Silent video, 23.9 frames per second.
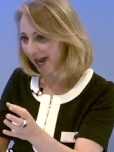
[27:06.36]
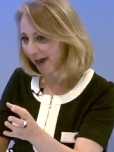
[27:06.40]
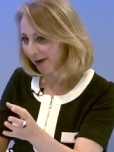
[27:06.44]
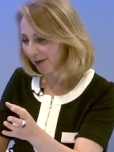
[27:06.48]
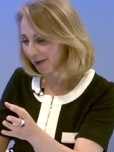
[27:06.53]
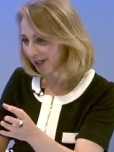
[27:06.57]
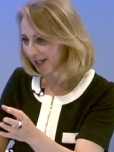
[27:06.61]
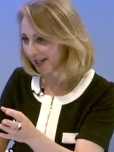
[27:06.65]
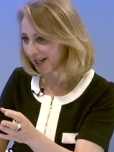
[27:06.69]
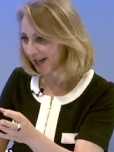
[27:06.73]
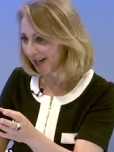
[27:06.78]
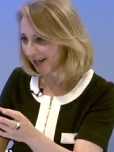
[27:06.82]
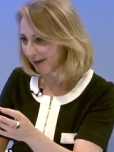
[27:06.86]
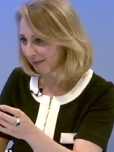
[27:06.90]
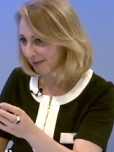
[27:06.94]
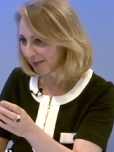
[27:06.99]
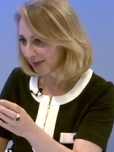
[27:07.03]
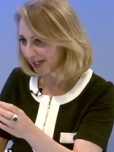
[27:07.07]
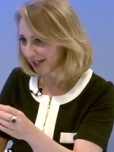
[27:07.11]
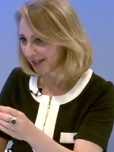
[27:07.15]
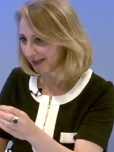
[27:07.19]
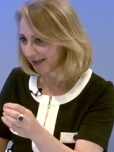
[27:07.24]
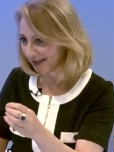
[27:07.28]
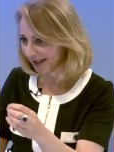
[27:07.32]
how can I
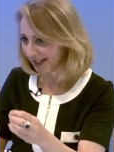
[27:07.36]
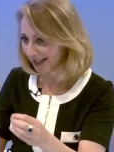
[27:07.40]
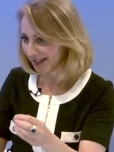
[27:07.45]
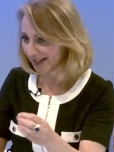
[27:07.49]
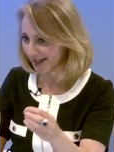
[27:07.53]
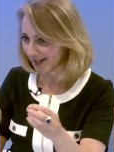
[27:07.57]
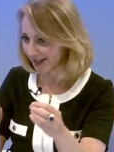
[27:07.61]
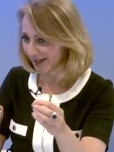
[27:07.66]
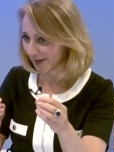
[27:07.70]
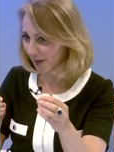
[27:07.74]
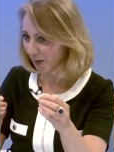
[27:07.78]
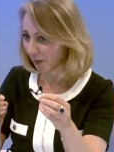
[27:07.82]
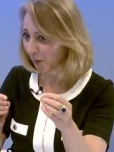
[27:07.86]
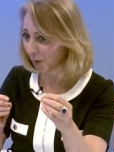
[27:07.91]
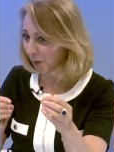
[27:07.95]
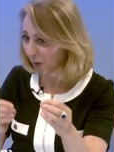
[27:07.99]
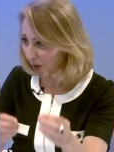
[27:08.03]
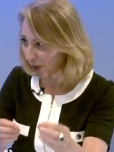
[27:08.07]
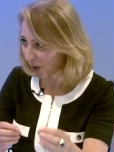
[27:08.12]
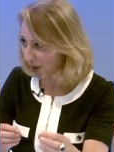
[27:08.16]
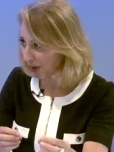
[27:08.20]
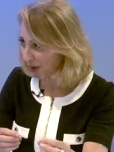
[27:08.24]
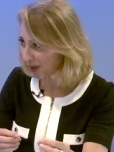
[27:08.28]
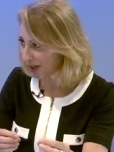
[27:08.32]
make things
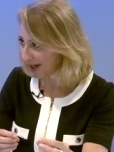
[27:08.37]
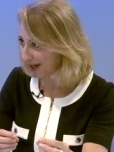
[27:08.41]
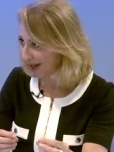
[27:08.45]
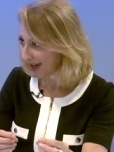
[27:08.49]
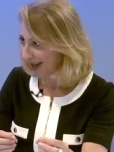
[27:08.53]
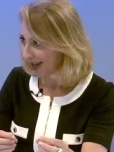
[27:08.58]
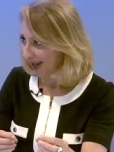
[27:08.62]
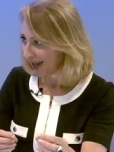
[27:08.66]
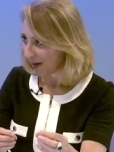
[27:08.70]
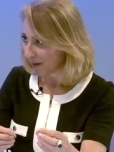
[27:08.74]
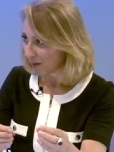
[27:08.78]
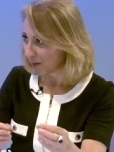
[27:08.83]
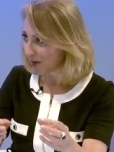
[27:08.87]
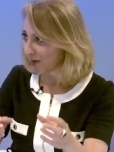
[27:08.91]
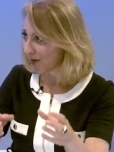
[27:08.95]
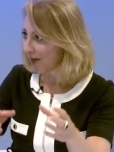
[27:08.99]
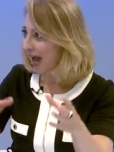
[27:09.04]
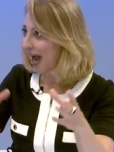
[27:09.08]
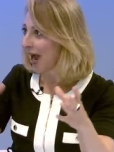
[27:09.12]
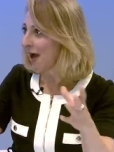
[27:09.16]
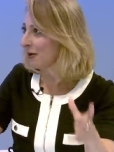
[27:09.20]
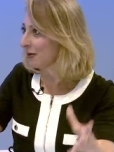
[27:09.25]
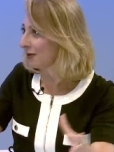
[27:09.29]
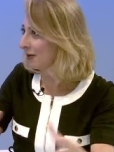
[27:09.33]
work
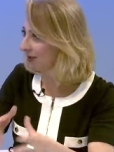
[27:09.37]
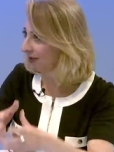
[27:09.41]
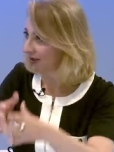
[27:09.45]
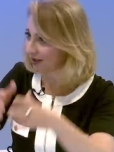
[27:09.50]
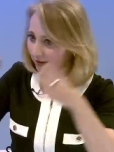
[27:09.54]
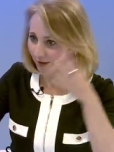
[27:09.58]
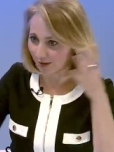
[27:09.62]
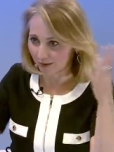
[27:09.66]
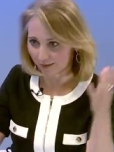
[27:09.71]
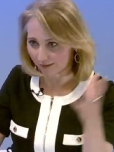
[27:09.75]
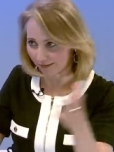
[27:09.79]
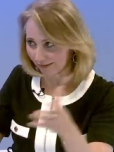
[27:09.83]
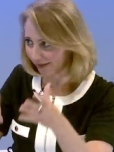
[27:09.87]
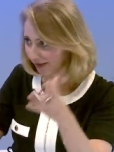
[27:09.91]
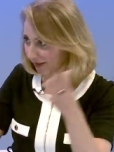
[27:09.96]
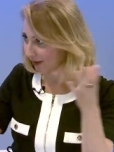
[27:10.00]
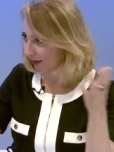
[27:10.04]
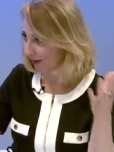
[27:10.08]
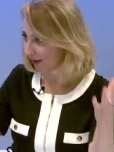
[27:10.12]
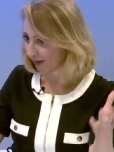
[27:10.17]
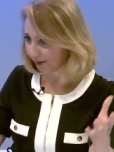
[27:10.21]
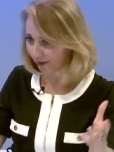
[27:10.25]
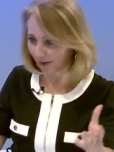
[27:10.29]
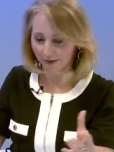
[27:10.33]
without the the,
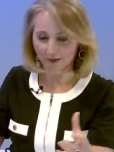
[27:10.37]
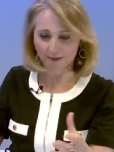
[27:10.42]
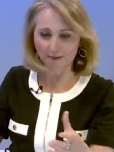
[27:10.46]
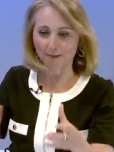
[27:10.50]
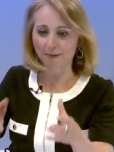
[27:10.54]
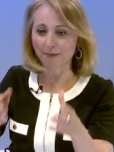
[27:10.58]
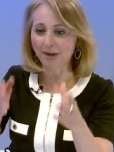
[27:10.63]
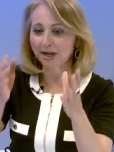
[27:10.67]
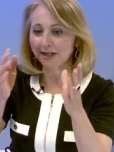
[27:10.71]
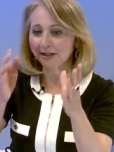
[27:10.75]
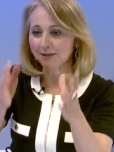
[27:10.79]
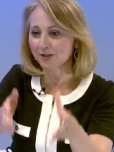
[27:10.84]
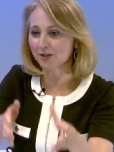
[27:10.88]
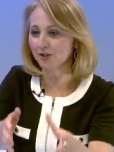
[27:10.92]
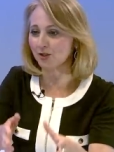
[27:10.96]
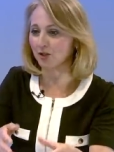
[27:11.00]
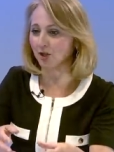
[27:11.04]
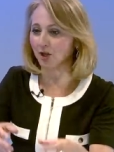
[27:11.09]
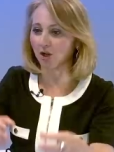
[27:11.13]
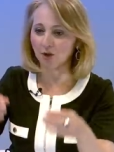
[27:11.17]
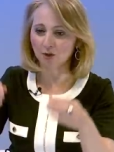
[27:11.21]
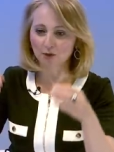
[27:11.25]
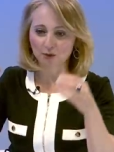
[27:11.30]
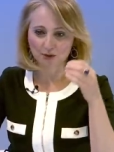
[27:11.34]
the
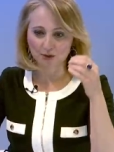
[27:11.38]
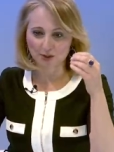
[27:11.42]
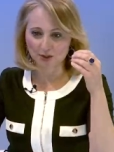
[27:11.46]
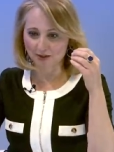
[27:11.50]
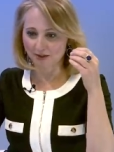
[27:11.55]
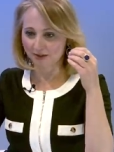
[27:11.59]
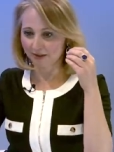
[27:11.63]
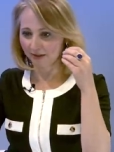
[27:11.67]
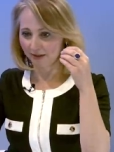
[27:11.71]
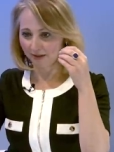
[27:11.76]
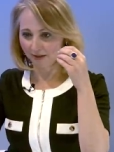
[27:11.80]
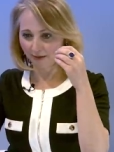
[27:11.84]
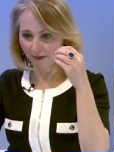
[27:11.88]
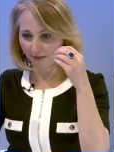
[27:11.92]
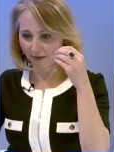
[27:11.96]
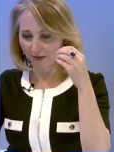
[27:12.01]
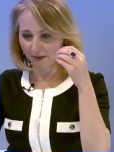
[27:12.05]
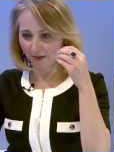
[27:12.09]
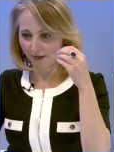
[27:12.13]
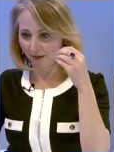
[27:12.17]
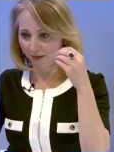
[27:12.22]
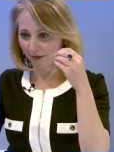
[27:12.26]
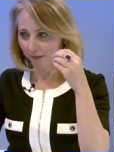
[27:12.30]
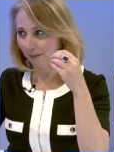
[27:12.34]
milestones, the, the
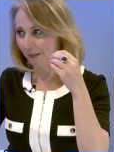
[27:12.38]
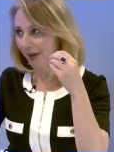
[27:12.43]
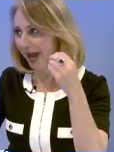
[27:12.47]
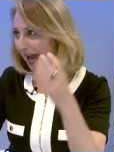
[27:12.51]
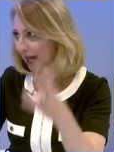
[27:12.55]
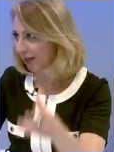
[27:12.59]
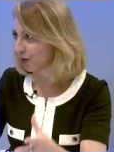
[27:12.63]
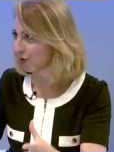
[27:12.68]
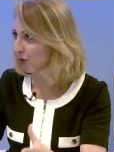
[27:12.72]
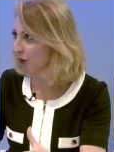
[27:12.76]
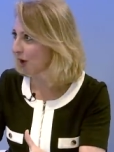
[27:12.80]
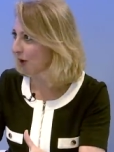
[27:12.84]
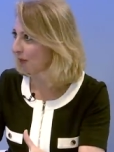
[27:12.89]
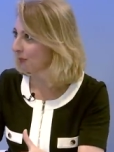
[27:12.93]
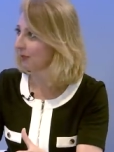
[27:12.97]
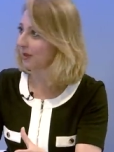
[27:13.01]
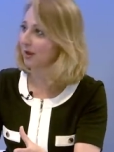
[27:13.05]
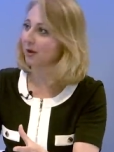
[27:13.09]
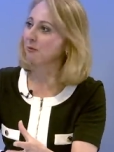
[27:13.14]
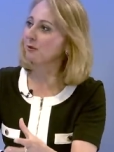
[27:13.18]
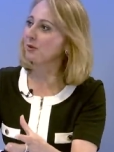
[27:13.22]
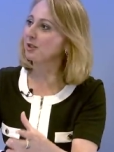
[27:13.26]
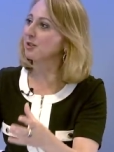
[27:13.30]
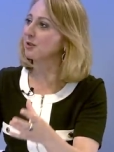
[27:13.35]
the backdrop
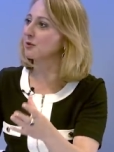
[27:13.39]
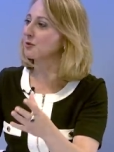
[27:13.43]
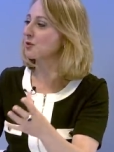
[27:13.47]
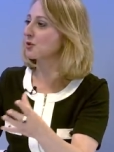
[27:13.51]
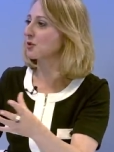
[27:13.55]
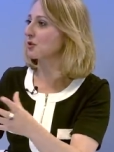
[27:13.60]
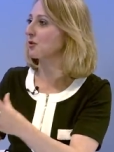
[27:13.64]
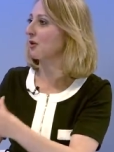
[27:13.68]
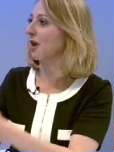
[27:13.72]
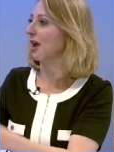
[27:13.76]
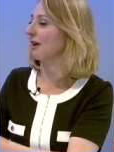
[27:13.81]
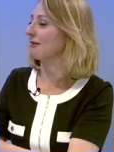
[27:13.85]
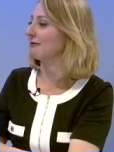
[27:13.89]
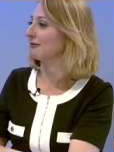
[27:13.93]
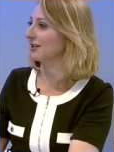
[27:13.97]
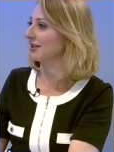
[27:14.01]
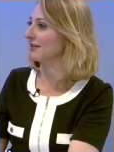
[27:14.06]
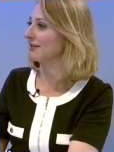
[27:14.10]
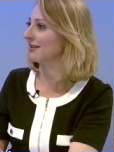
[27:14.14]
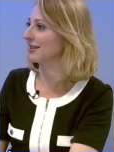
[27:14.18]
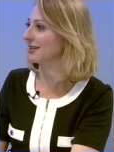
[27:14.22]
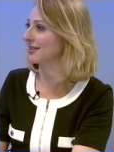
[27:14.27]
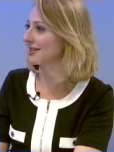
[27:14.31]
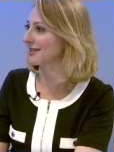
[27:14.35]
that we used to have,
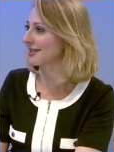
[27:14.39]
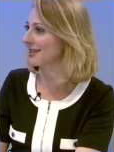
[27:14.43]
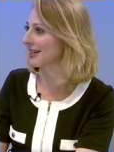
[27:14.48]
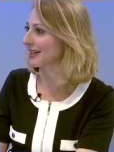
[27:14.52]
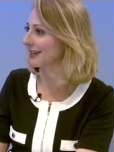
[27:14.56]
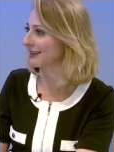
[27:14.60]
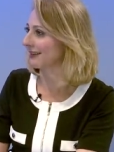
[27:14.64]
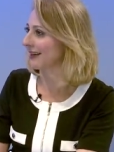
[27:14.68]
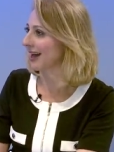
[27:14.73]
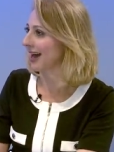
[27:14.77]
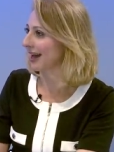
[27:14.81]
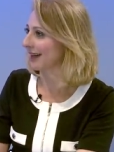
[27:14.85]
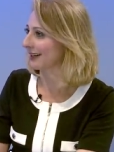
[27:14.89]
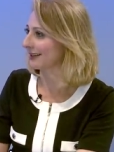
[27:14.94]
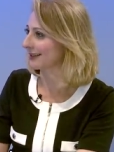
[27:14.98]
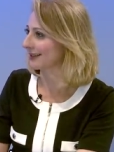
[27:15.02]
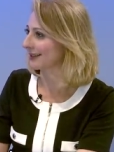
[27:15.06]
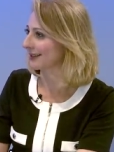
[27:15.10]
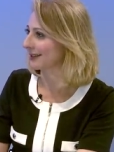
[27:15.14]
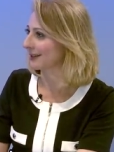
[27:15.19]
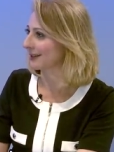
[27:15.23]
and things like that.